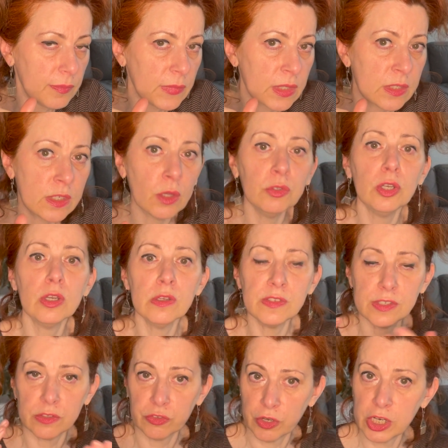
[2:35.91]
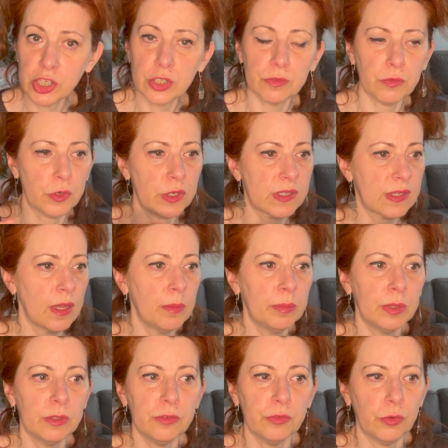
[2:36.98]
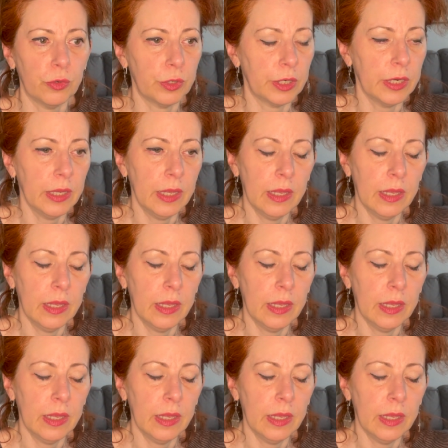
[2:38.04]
So the concentration, for example, for